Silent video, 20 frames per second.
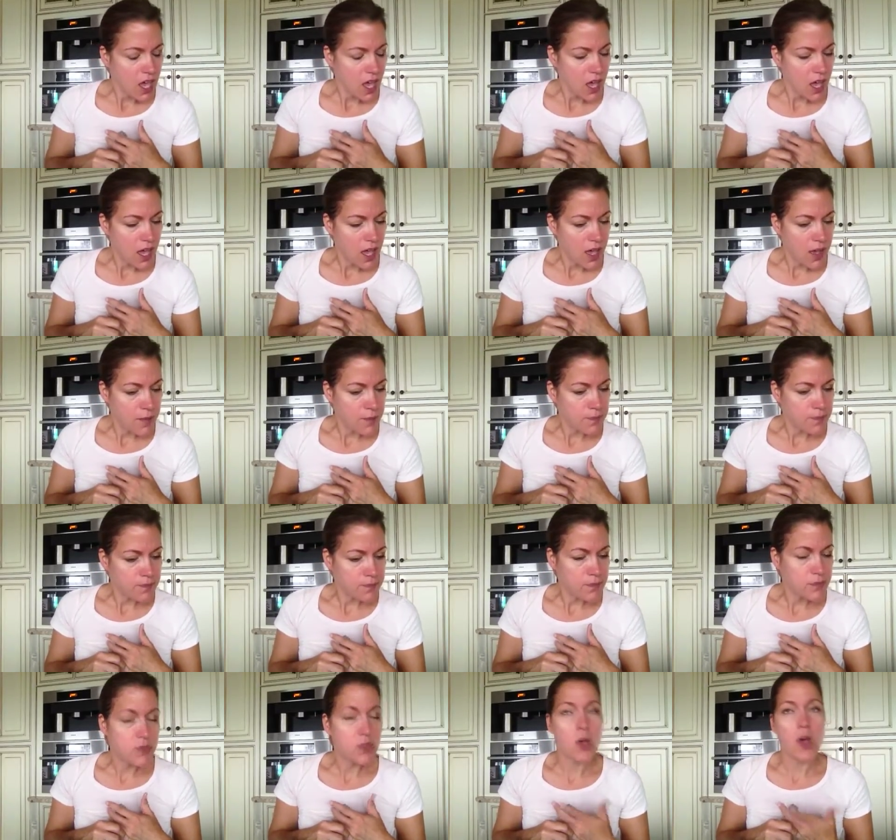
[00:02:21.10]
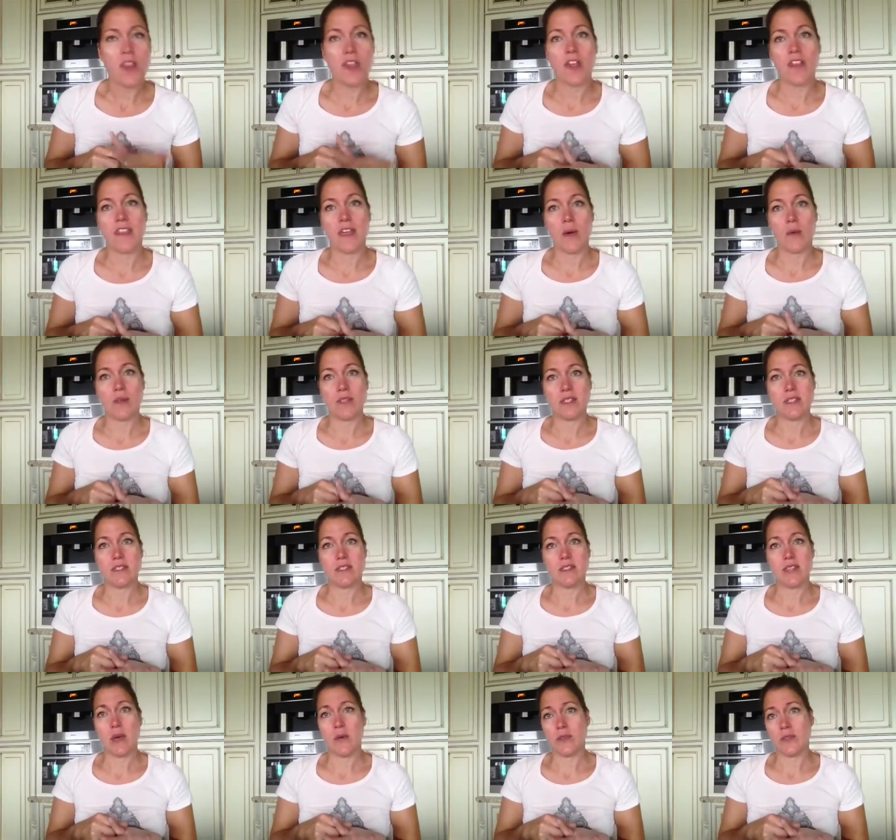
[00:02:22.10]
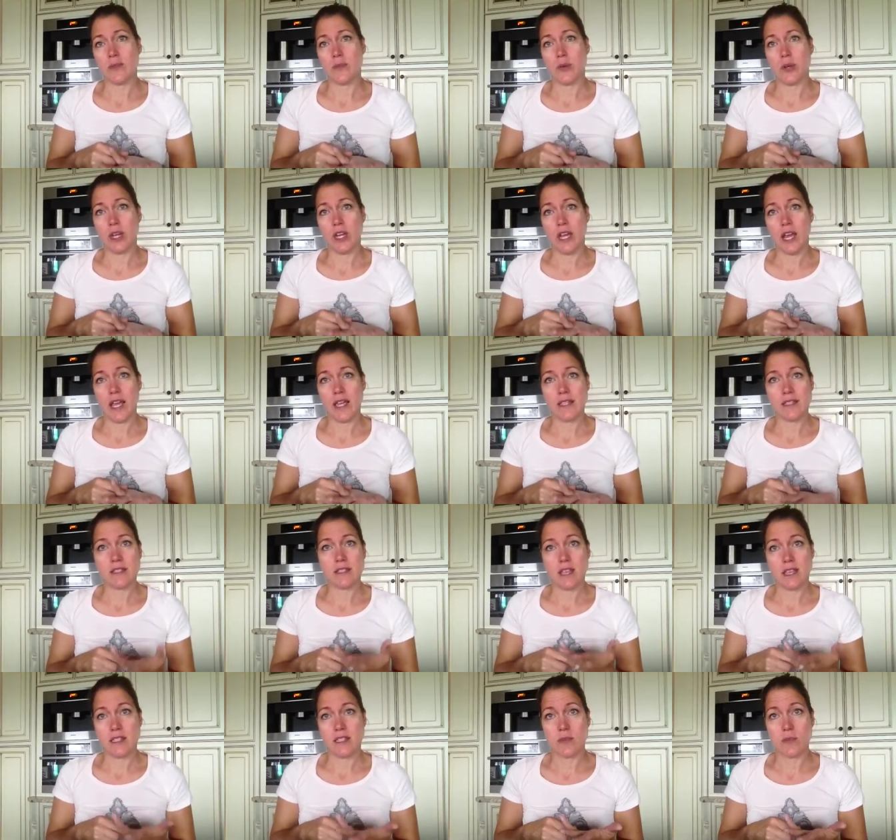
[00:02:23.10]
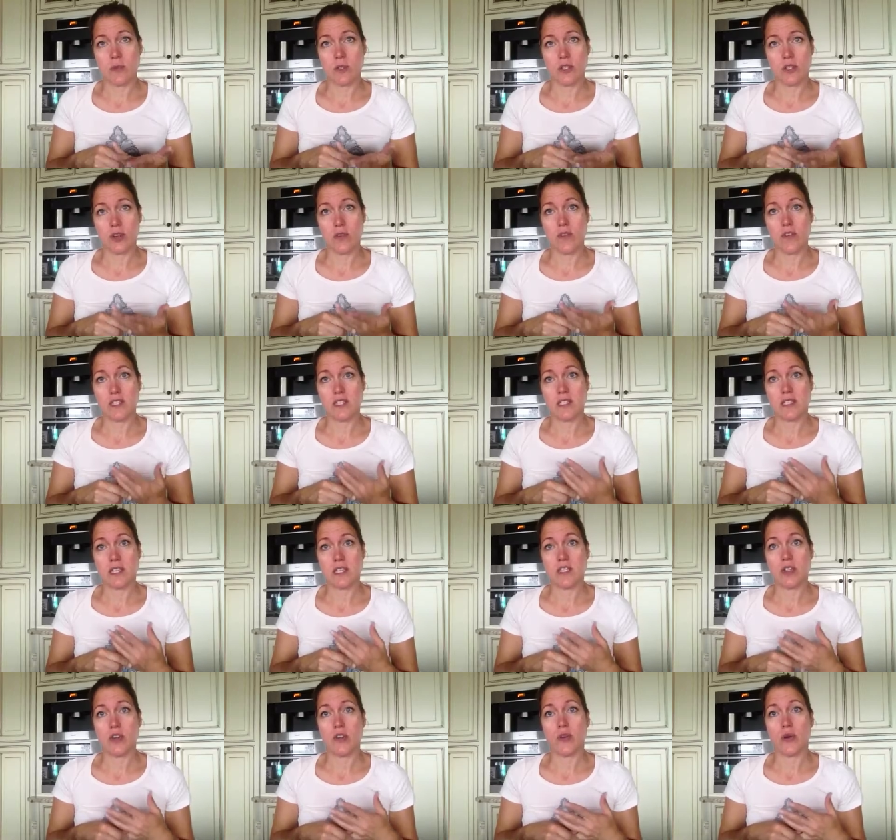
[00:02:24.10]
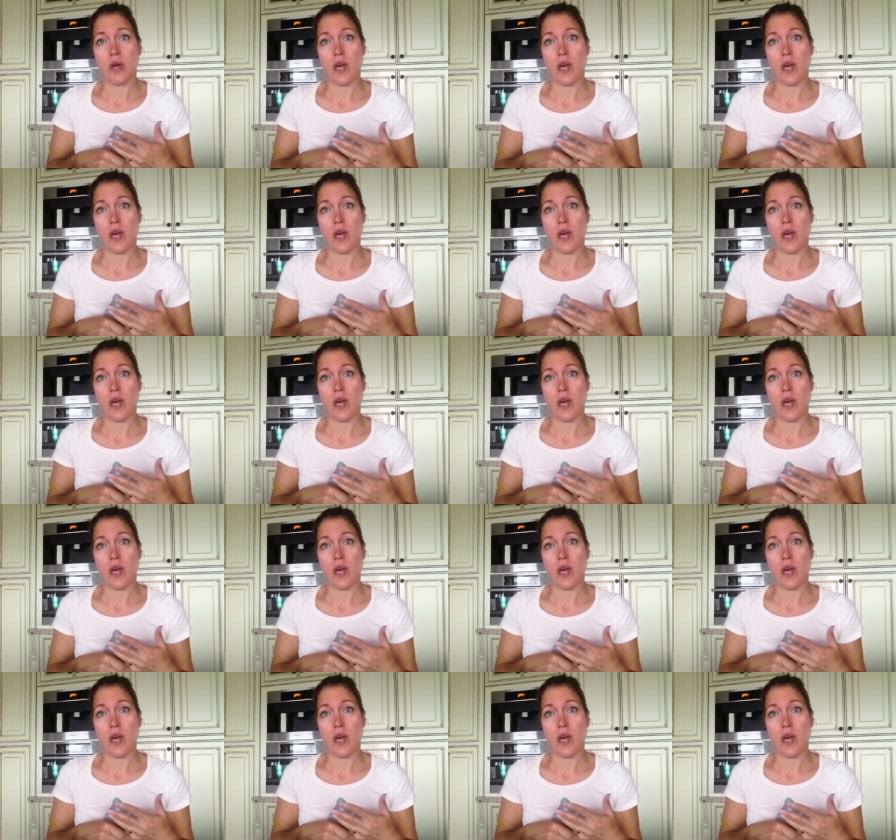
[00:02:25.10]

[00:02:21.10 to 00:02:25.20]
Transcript: Um, so I thought that was that was pretty nice customer service too.